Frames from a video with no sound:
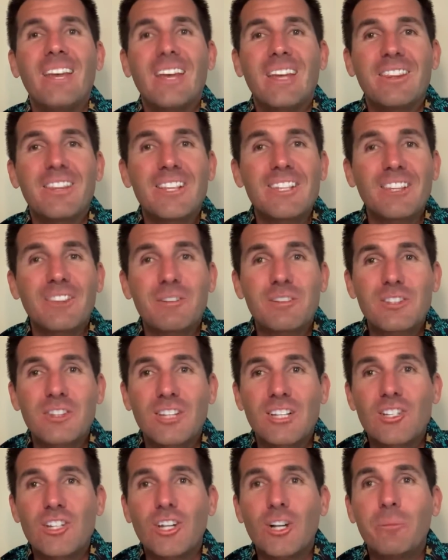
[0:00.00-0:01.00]

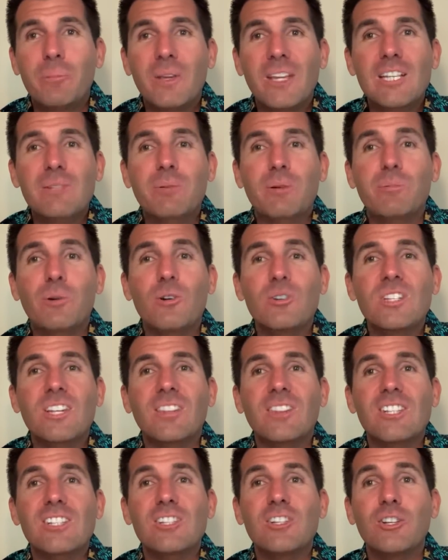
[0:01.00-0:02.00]
The GOP is proposing
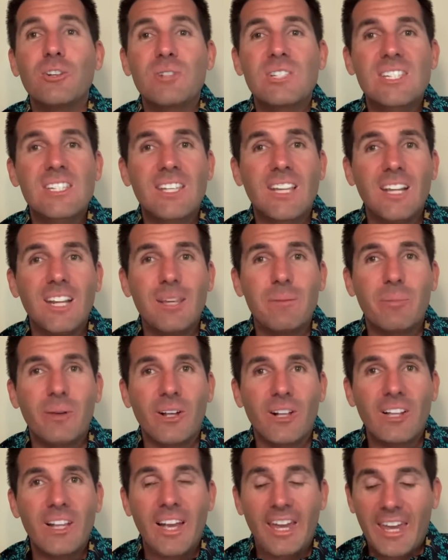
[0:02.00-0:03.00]
this new skinny
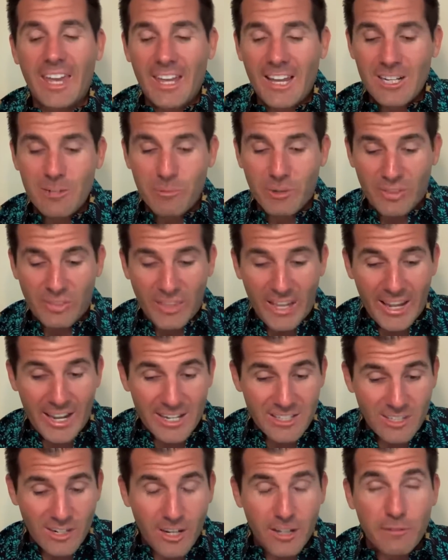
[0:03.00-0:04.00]
bill, and with
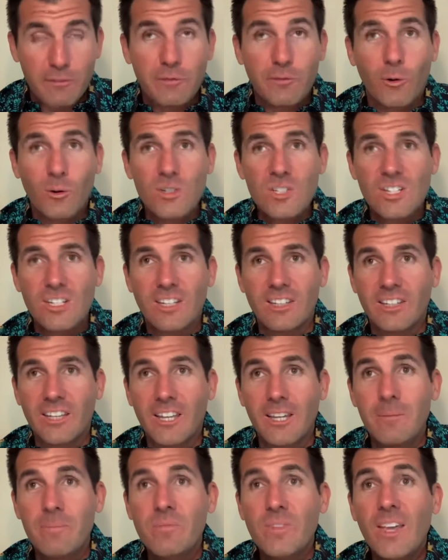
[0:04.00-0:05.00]
that,
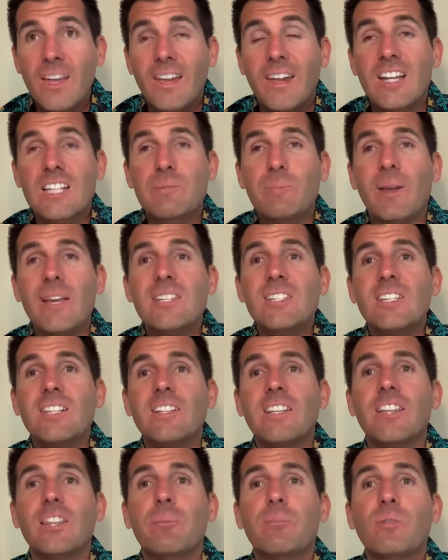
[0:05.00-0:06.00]
unfortunately, it's
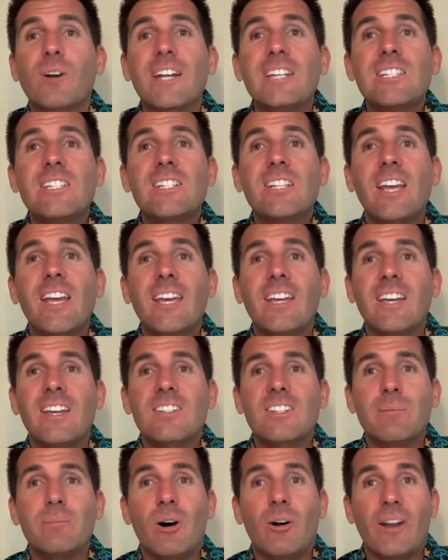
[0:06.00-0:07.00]
basically the price tag is
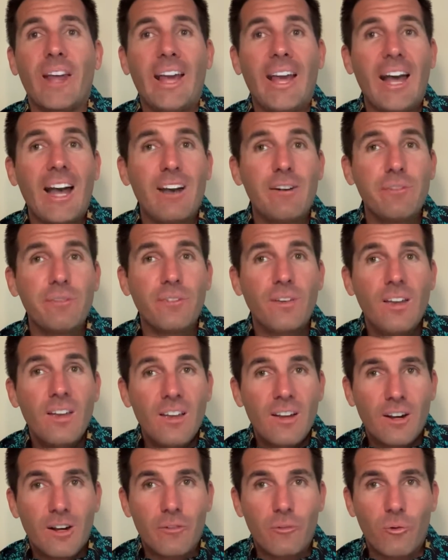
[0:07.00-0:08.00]
about half
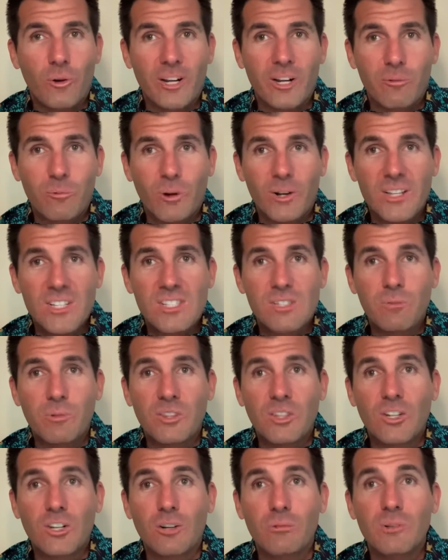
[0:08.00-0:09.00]
of what it was with
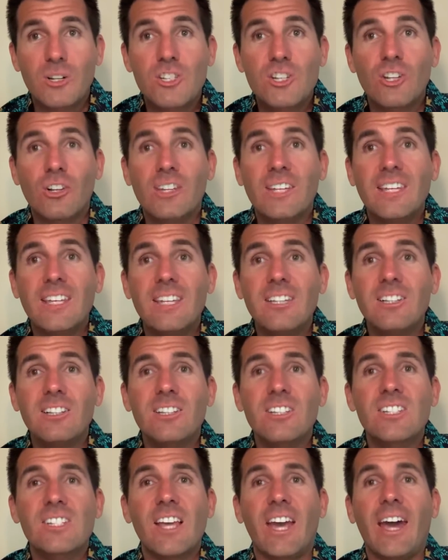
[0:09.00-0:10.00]
their original
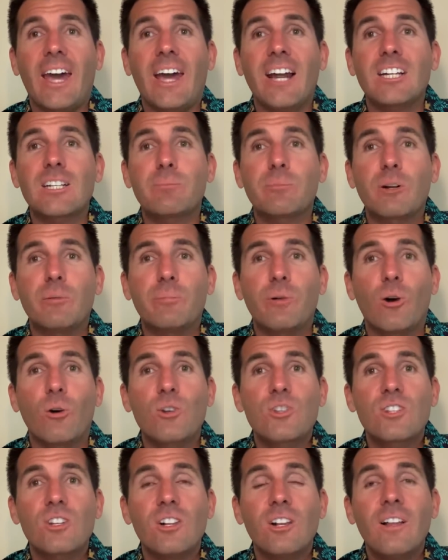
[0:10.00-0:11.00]
HEALS Act
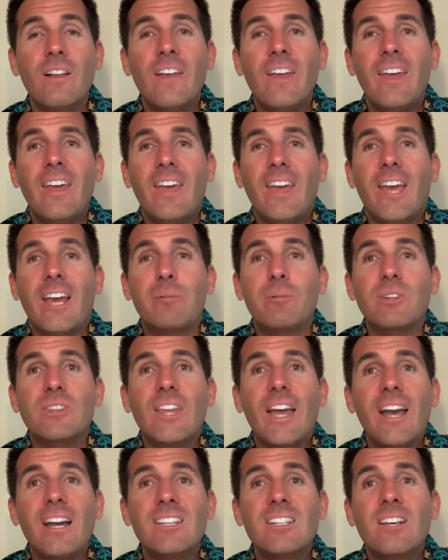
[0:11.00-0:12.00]
proposal, and with
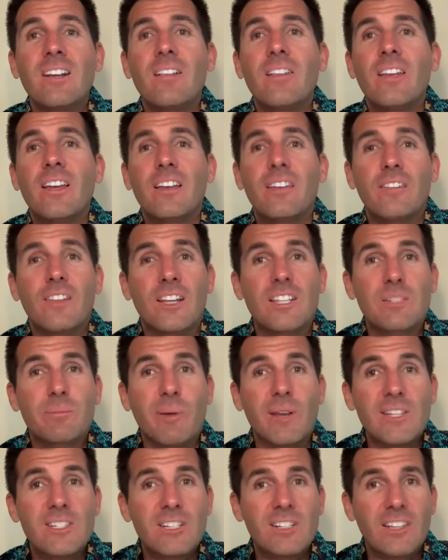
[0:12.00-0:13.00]
that, it's
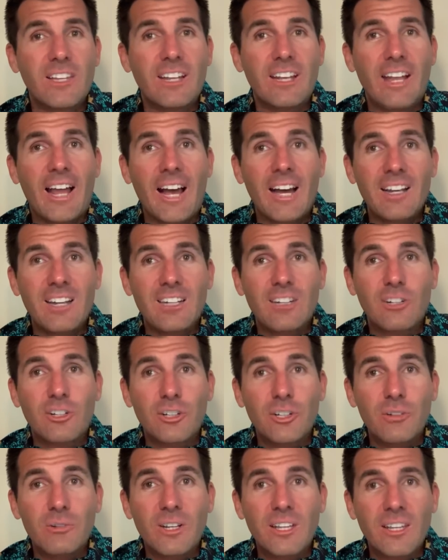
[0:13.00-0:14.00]
basically not
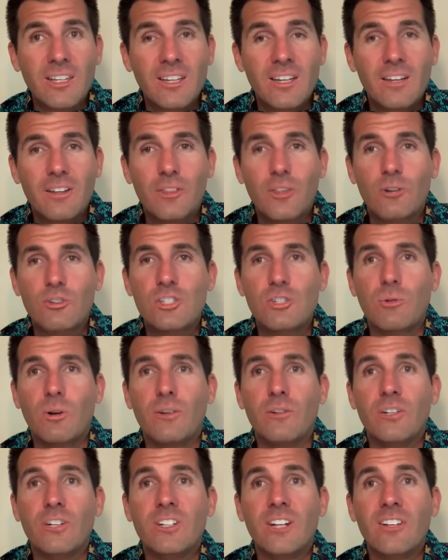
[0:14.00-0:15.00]
including those
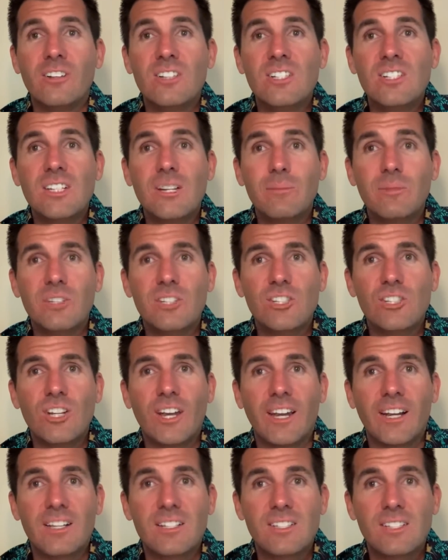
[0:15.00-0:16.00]
$1,200 stimulus
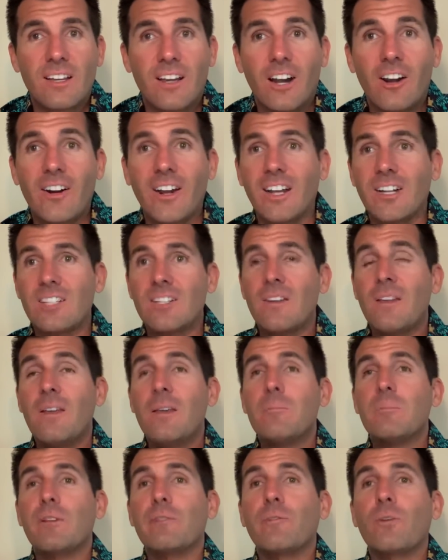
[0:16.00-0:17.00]
checks. All right,
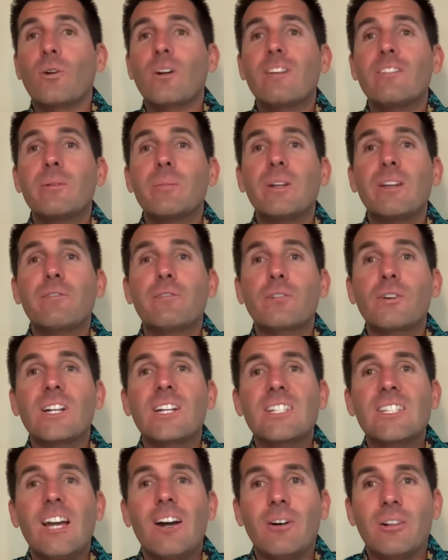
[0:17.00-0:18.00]
before everybody
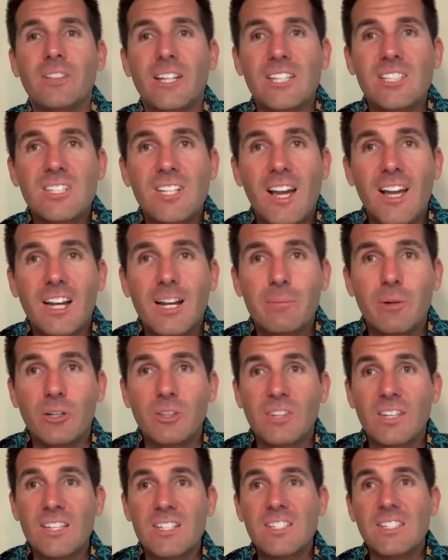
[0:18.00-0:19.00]
freaks out, let's talk about
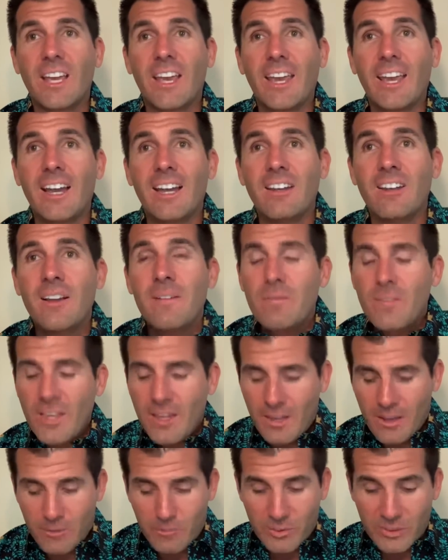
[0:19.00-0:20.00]
this. And
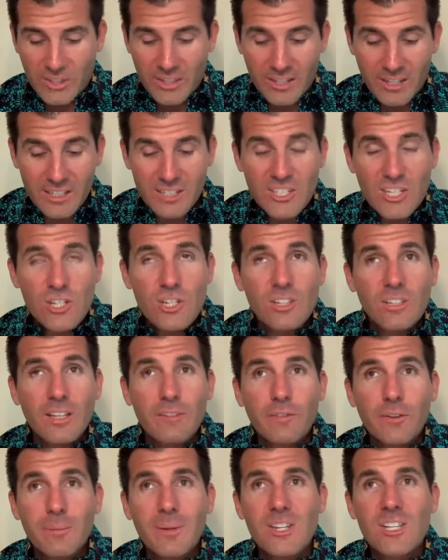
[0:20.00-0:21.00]
with the additional
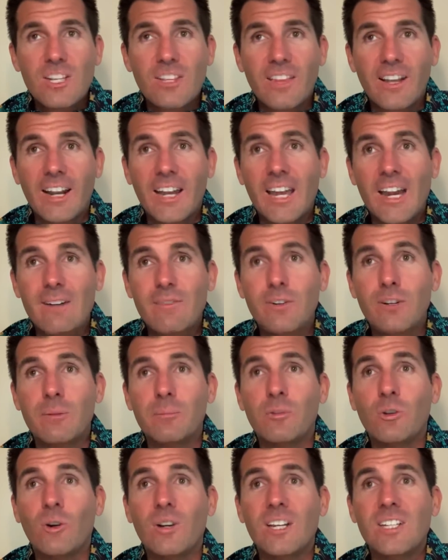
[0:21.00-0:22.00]
information that I have here, I'm
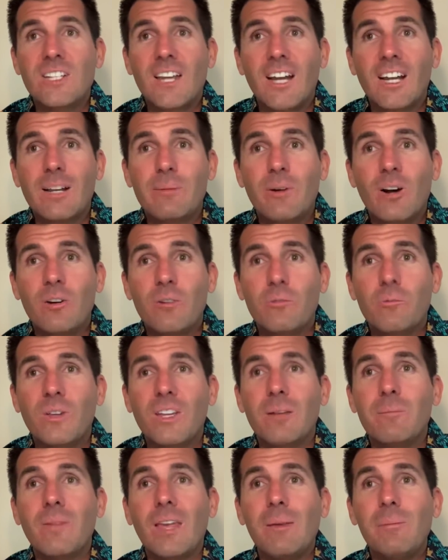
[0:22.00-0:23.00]
going to talk about, we
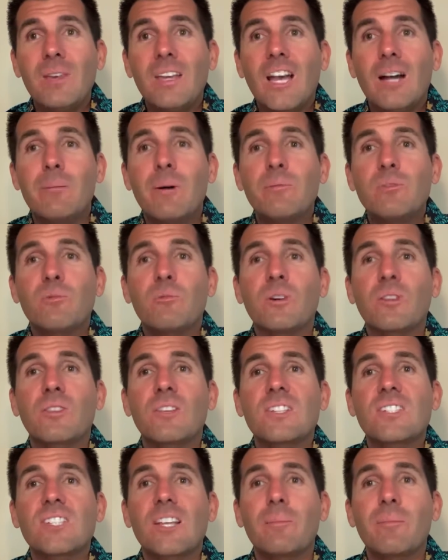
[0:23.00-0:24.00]
can maybe come up with
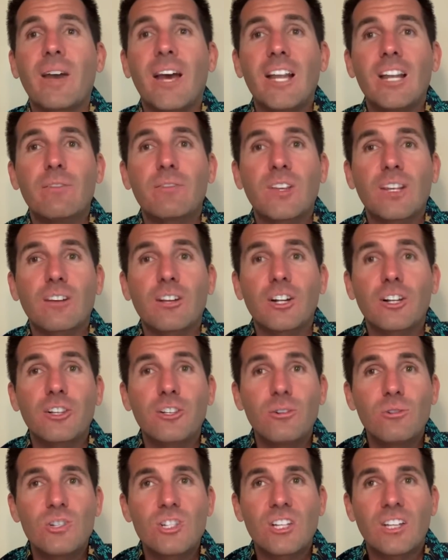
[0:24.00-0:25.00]
some kind of
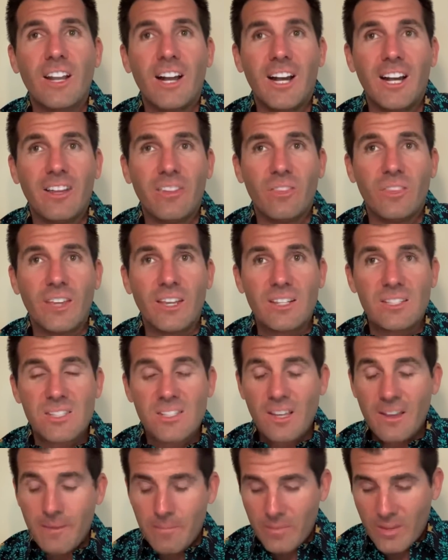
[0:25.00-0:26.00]
conclusion on this.
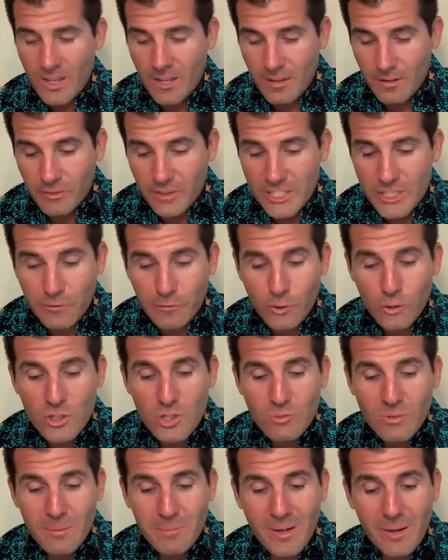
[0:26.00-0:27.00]
Let's first
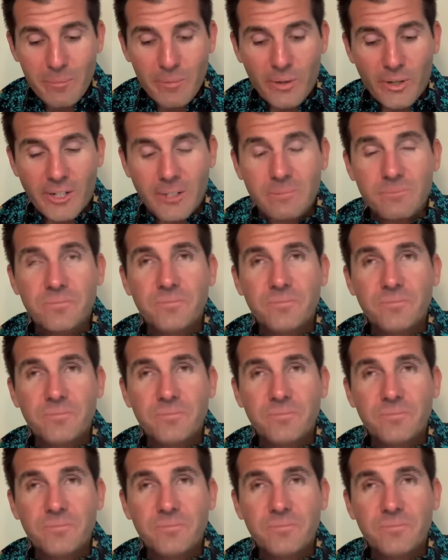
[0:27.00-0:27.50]
remember,